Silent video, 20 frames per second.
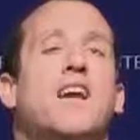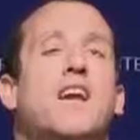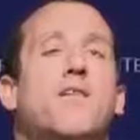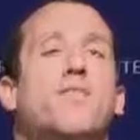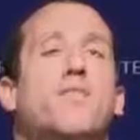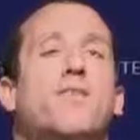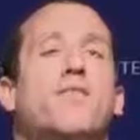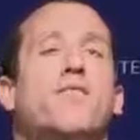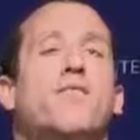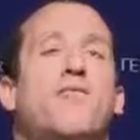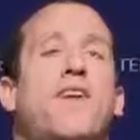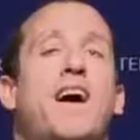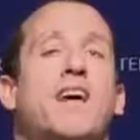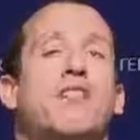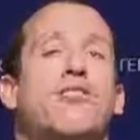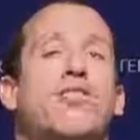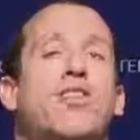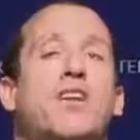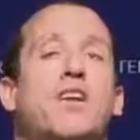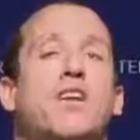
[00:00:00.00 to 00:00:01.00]
in a
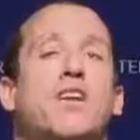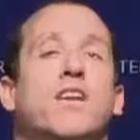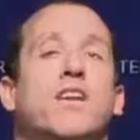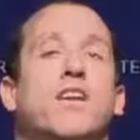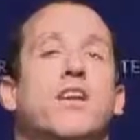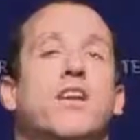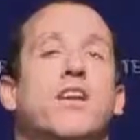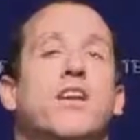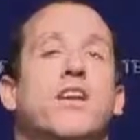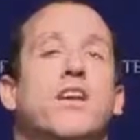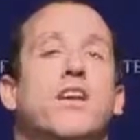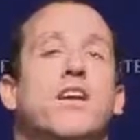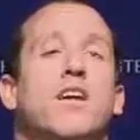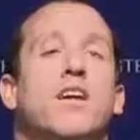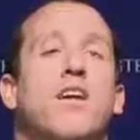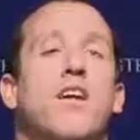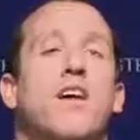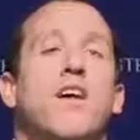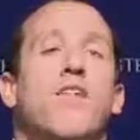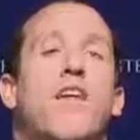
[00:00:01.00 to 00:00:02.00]
profession
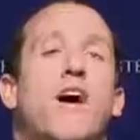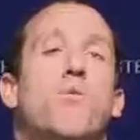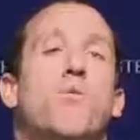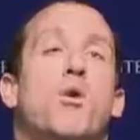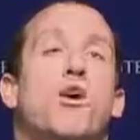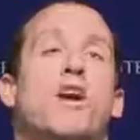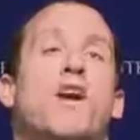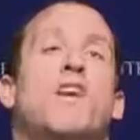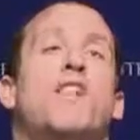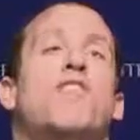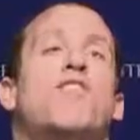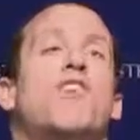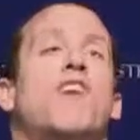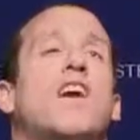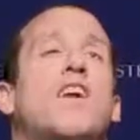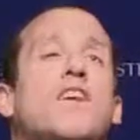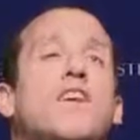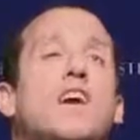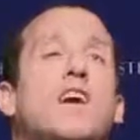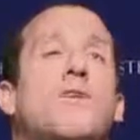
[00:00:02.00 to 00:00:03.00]
that will
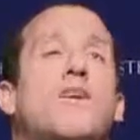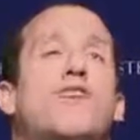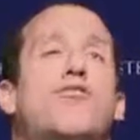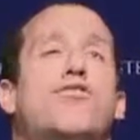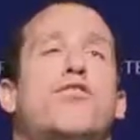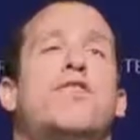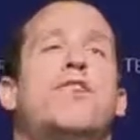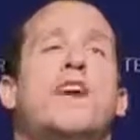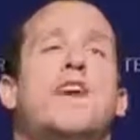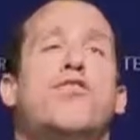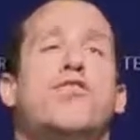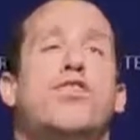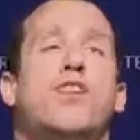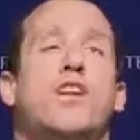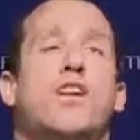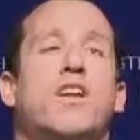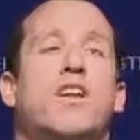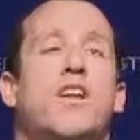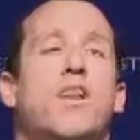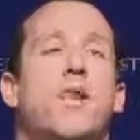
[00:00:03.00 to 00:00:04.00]
continue a
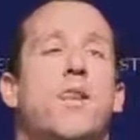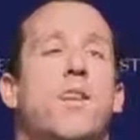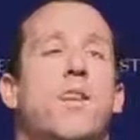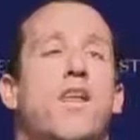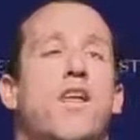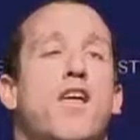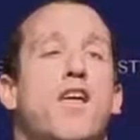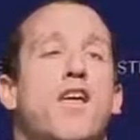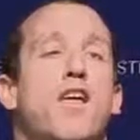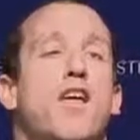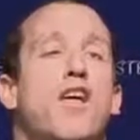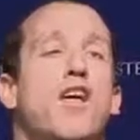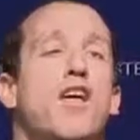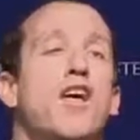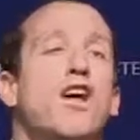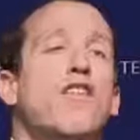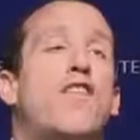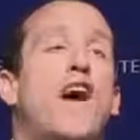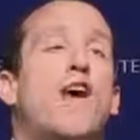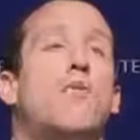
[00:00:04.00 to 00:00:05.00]
tradition,
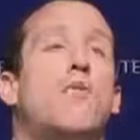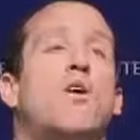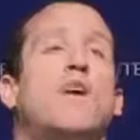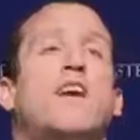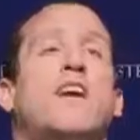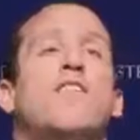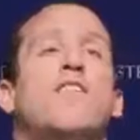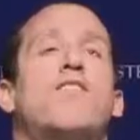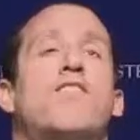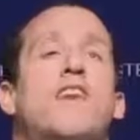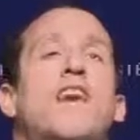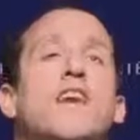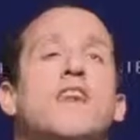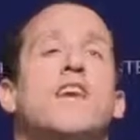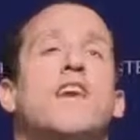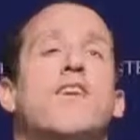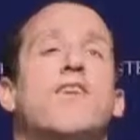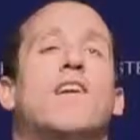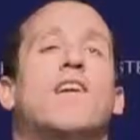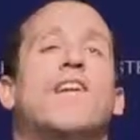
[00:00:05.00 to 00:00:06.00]
that will
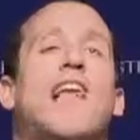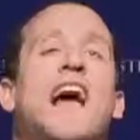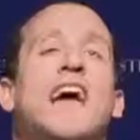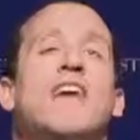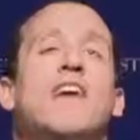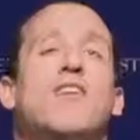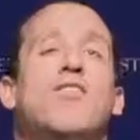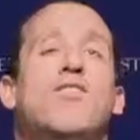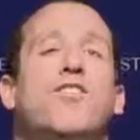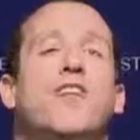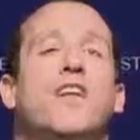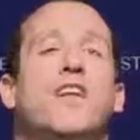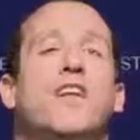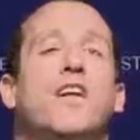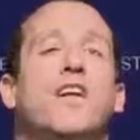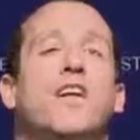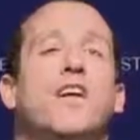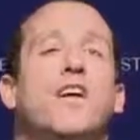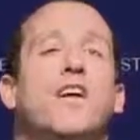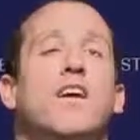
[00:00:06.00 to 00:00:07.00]
continue a
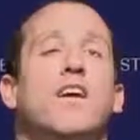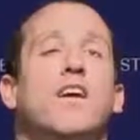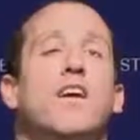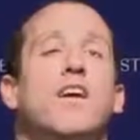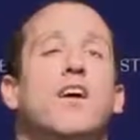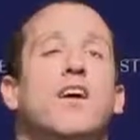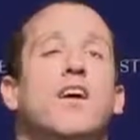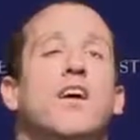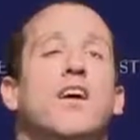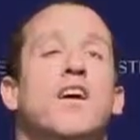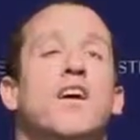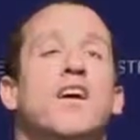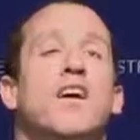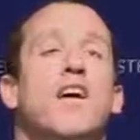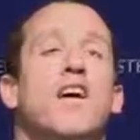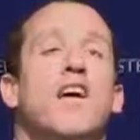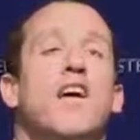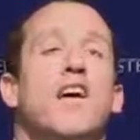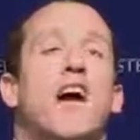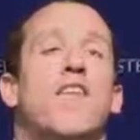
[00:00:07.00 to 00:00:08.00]
legacy,
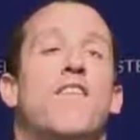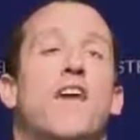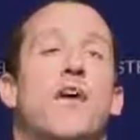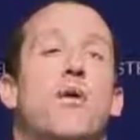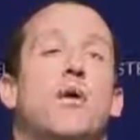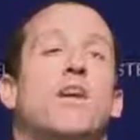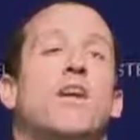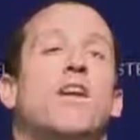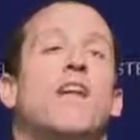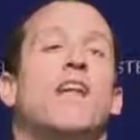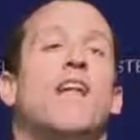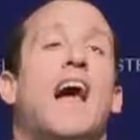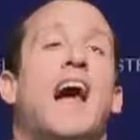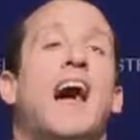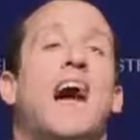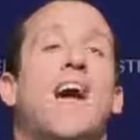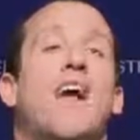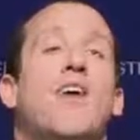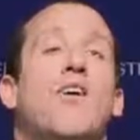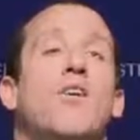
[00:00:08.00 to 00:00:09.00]
and that will
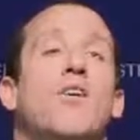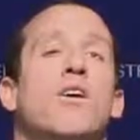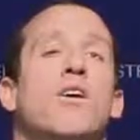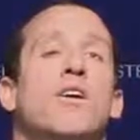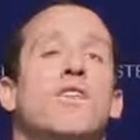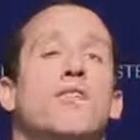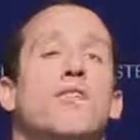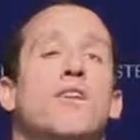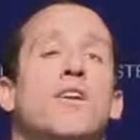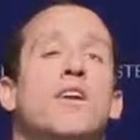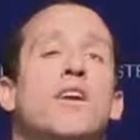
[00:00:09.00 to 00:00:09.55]
allow for